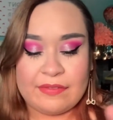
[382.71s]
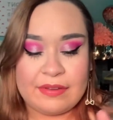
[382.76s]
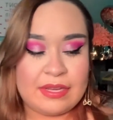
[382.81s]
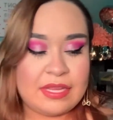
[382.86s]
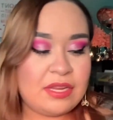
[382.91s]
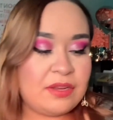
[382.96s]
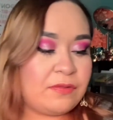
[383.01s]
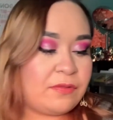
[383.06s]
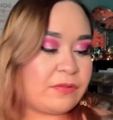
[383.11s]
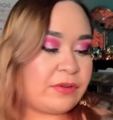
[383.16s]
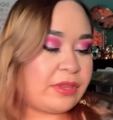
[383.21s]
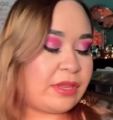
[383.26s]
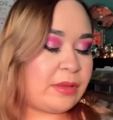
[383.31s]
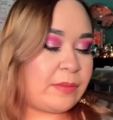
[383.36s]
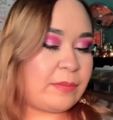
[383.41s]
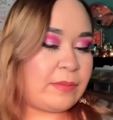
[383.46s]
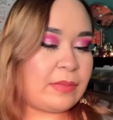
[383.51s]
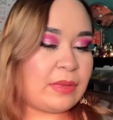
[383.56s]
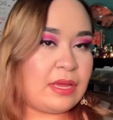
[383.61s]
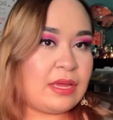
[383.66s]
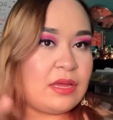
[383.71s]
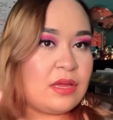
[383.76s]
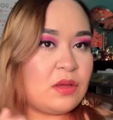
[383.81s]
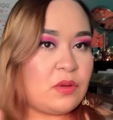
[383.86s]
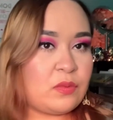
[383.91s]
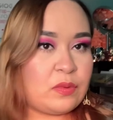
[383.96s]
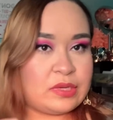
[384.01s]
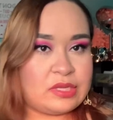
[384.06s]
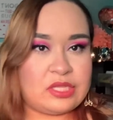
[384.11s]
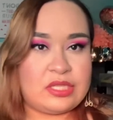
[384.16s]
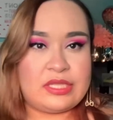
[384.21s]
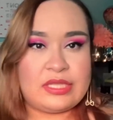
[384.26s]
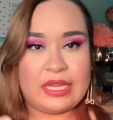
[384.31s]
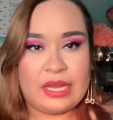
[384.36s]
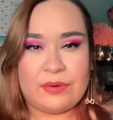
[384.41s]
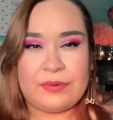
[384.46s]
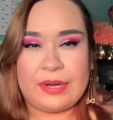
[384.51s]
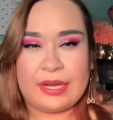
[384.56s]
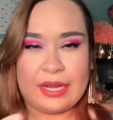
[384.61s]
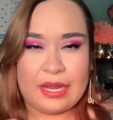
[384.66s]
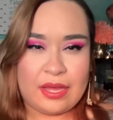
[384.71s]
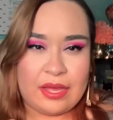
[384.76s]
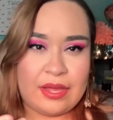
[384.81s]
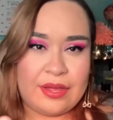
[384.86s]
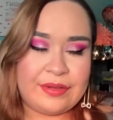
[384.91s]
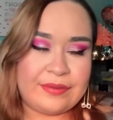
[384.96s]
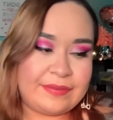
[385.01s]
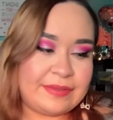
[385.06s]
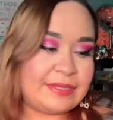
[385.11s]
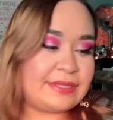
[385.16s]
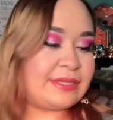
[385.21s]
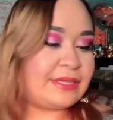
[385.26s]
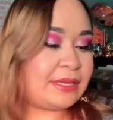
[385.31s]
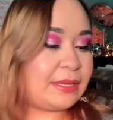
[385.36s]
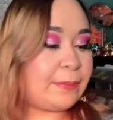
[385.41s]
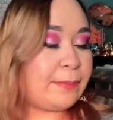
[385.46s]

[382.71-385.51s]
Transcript: a need for them, which is not right now, obviously.